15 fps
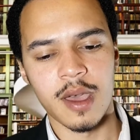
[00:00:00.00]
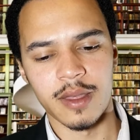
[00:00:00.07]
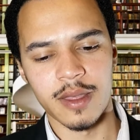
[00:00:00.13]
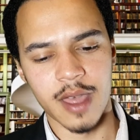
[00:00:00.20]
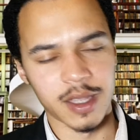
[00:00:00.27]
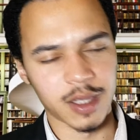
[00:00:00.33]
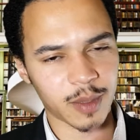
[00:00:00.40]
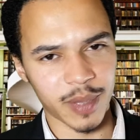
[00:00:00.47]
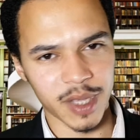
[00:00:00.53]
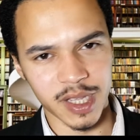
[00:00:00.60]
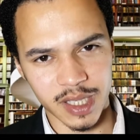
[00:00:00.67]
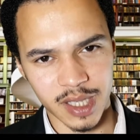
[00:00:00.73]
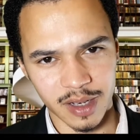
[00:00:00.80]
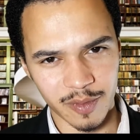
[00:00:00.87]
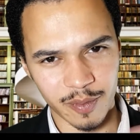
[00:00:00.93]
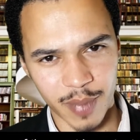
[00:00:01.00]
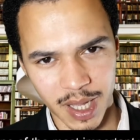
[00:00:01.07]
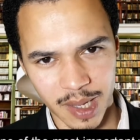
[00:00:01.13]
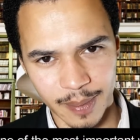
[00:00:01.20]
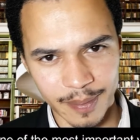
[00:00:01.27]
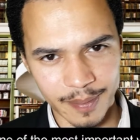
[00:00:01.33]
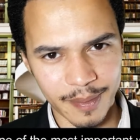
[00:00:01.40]
there ends up being this kind of big
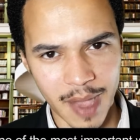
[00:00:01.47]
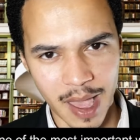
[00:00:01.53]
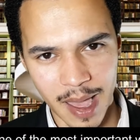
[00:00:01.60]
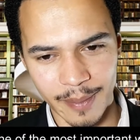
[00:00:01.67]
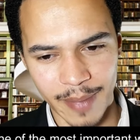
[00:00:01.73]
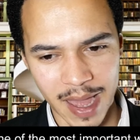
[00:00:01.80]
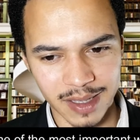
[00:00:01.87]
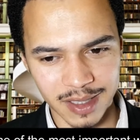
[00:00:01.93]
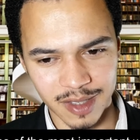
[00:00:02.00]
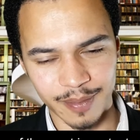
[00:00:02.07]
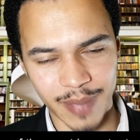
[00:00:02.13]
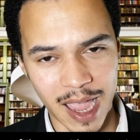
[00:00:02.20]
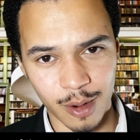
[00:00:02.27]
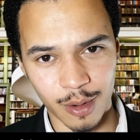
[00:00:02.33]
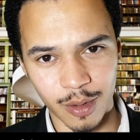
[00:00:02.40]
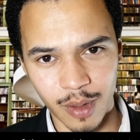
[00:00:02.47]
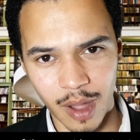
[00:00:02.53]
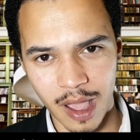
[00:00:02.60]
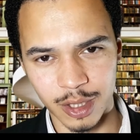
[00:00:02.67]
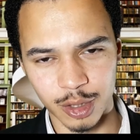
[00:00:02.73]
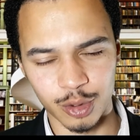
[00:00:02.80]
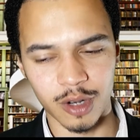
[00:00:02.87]
balance of
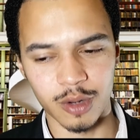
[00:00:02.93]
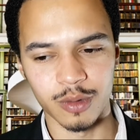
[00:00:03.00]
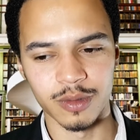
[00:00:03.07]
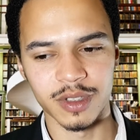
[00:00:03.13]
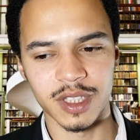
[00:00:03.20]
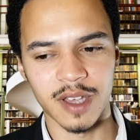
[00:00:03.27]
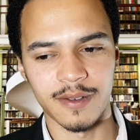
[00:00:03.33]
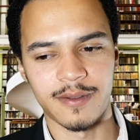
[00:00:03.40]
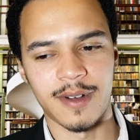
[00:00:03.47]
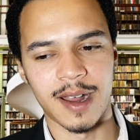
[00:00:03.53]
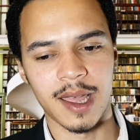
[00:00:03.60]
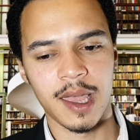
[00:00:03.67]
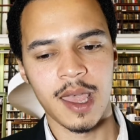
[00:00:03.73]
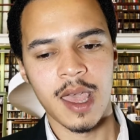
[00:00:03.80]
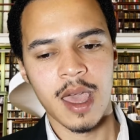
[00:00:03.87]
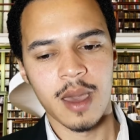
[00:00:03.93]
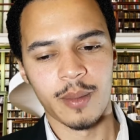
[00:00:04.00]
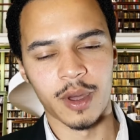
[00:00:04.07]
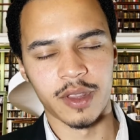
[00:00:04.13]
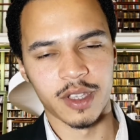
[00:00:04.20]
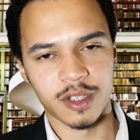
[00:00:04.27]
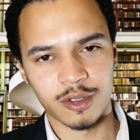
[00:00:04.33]
power struggle and stuff, right?
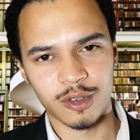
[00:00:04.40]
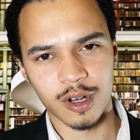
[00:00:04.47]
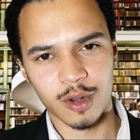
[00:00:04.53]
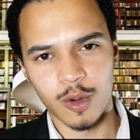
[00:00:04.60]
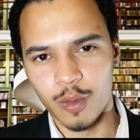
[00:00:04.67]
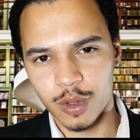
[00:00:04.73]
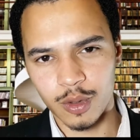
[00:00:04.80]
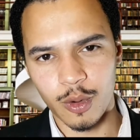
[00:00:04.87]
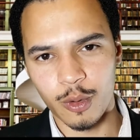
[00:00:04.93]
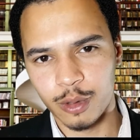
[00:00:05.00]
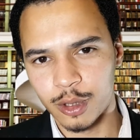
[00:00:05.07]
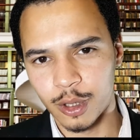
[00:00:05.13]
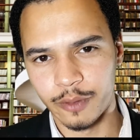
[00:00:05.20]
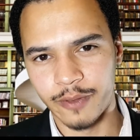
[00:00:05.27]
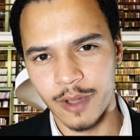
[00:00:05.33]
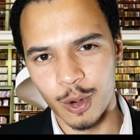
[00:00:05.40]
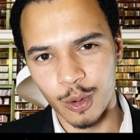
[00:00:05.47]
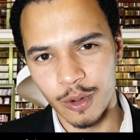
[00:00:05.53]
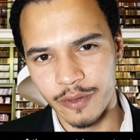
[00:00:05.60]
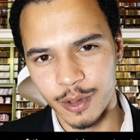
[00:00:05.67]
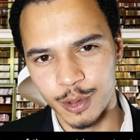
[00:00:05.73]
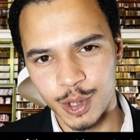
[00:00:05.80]
But this struggle was also felt
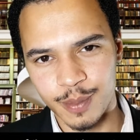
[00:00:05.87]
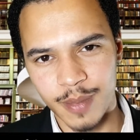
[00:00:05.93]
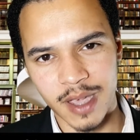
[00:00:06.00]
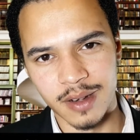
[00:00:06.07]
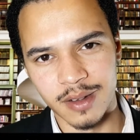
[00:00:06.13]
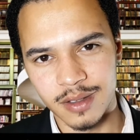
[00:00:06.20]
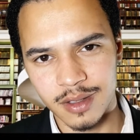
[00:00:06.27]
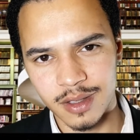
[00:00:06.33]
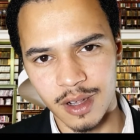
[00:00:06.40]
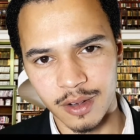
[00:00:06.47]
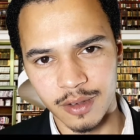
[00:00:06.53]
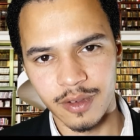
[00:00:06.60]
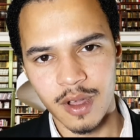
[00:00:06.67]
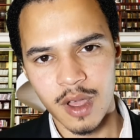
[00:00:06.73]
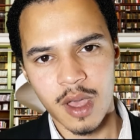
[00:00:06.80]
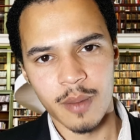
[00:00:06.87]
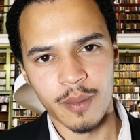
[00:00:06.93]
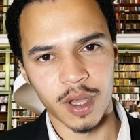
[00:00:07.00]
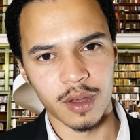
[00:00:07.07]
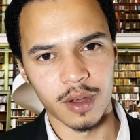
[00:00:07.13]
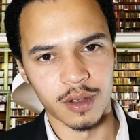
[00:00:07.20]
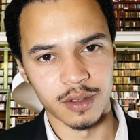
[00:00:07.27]
within Spain itself,
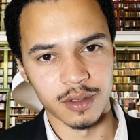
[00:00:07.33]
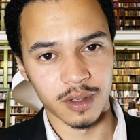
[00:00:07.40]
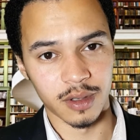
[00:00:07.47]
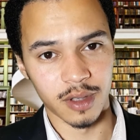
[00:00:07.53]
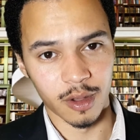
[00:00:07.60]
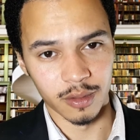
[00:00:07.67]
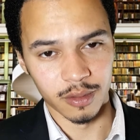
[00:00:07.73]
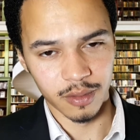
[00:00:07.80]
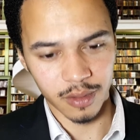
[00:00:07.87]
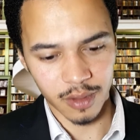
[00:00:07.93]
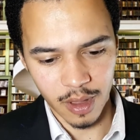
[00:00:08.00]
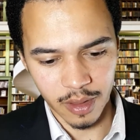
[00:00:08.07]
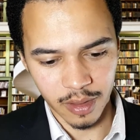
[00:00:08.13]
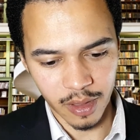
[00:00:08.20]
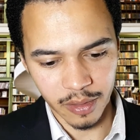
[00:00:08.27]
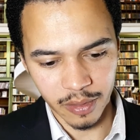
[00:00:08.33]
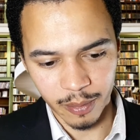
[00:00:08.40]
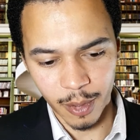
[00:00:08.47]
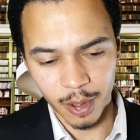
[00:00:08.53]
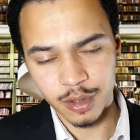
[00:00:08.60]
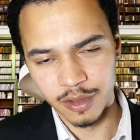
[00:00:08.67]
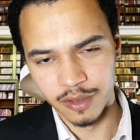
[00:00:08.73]
because the
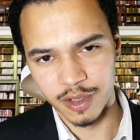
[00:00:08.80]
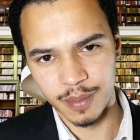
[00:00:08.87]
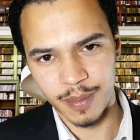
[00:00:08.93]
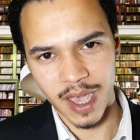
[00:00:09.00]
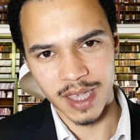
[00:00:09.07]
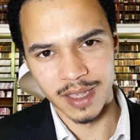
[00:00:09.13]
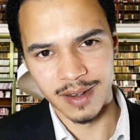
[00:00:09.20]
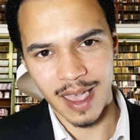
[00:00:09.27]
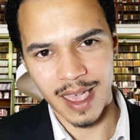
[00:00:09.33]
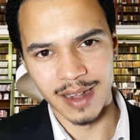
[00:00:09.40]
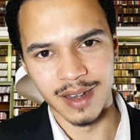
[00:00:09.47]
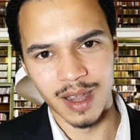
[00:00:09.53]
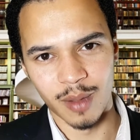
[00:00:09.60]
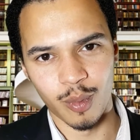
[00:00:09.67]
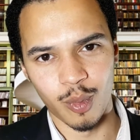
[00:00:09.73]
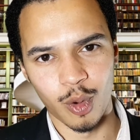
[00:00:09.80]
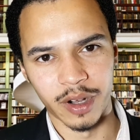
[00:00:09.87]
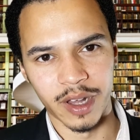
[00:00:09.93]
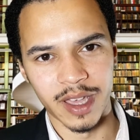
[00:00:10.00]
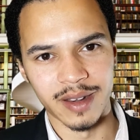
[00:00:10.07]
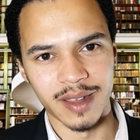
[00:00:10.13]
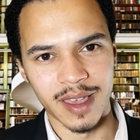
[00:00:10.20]
most of Spain end up
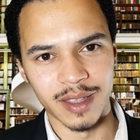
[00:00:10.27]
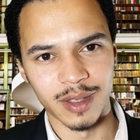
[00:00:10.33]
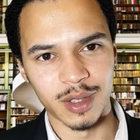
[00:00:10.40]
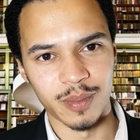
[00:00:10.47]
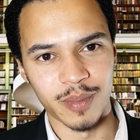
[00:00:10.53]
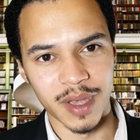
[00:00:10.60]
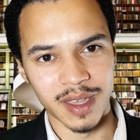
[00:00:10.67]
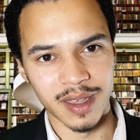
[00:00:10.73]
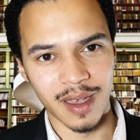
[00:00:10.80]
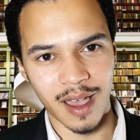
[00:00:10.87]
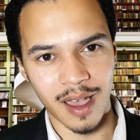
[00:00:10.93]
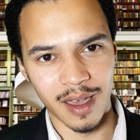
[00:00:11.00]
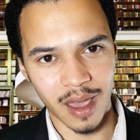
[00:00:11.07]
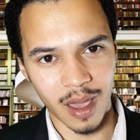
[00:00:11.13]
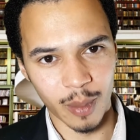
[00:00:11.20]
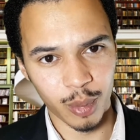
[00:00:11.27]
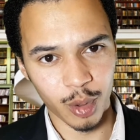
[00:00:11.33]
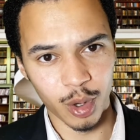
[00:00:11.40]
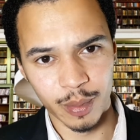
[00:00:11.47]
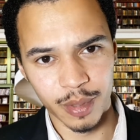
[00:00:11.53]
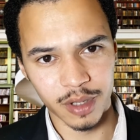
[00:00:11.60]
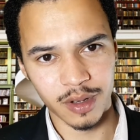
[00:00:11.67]
wanting it to be a
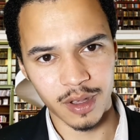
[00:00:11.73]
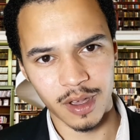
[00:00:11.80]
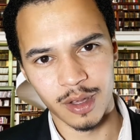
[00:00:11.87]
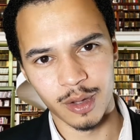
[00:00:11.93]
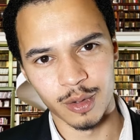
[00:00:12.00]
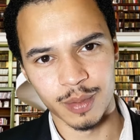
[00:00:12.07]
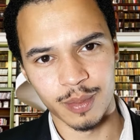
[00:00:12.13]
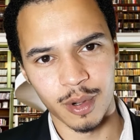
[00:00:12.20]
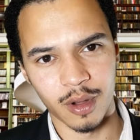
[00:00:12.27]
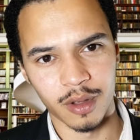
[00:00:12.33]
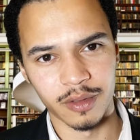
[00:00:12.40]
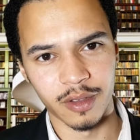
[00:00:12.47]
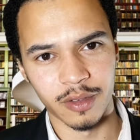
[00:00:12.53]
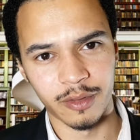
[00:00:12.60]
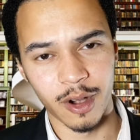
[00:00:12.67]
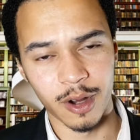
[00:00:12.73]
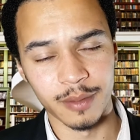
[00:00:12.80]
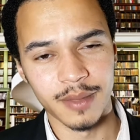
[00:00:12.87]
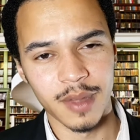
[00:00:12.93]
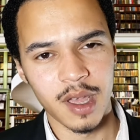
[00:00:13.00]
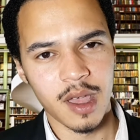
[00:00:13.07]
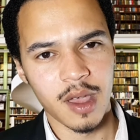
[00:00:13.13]
Bourbon who was put on the throne,
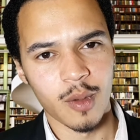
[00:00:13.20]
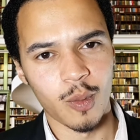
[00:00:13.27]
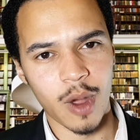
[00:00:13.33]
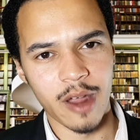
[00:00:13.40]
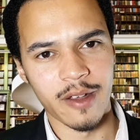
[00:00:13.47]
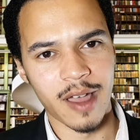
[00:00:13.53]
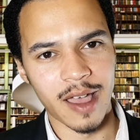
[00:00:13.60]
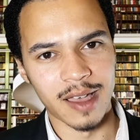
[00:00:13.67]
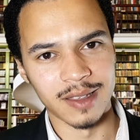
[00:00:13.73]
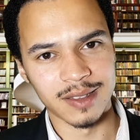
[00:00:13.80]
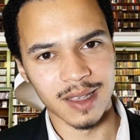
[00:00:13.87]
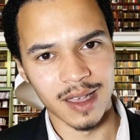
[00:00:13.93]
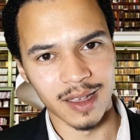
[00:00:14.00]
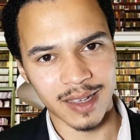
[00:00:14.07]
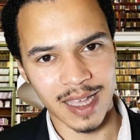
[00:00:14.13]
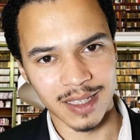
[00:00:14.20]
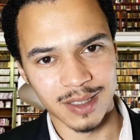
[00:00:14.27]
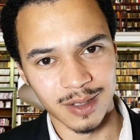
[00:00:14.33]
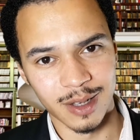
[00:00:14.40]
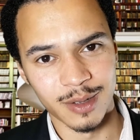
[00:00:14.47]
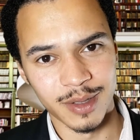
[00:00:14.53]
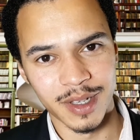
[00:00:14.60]
whereas
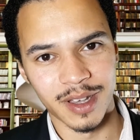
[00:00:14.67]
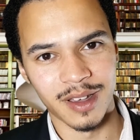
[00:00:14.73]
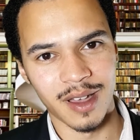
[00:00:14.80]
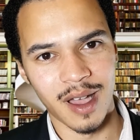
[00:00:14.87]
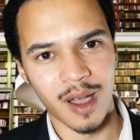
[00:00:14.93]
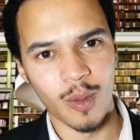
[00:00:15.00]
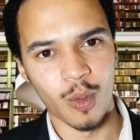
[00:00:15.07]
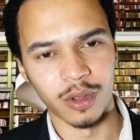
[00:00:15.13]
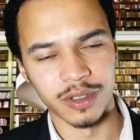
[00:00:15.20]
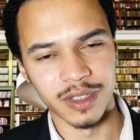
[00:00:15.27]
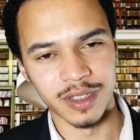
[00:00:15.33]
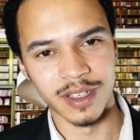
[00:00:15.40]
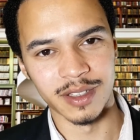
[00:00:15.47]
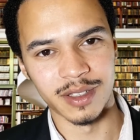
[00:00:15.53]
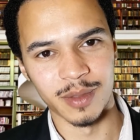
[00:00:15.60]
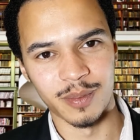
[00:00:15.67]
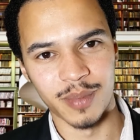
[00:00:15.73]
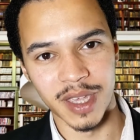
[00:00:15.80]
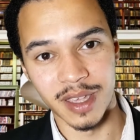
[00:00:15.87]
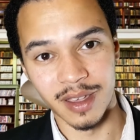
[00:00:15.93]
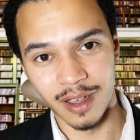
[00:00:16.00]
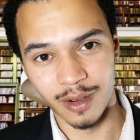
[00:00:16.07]
Catalonia wanted it to
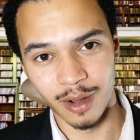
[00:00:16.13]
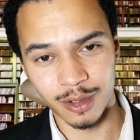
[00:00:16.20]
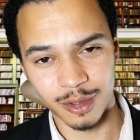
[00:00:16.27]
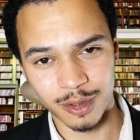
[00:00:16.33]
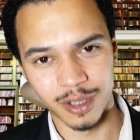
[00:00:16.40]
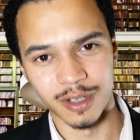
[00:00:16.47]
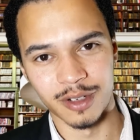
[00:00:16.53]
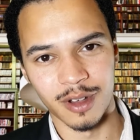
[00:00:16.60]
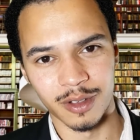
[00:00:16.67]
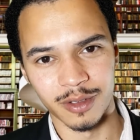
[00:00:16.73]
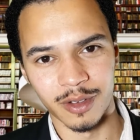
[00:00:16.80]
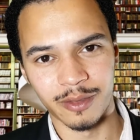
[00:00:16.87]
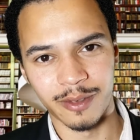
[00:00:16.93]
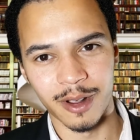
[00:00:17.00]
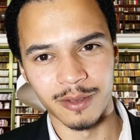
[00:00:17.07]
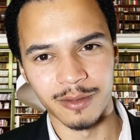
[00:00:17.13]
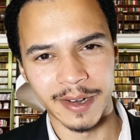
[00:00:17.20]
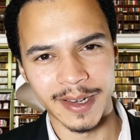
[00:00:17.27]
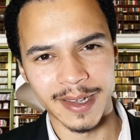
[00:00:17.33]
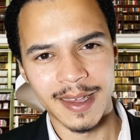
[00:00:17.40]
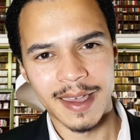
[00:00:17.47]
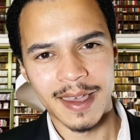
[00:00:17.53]
be an Austrian on the throne, right?